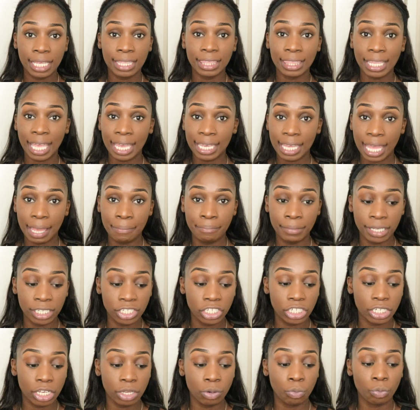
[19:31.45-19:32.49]
like I
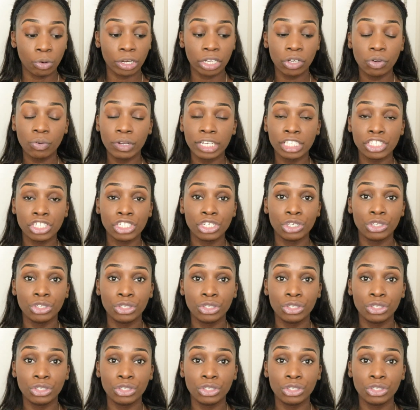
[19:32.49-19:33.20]
mentioned, we're going to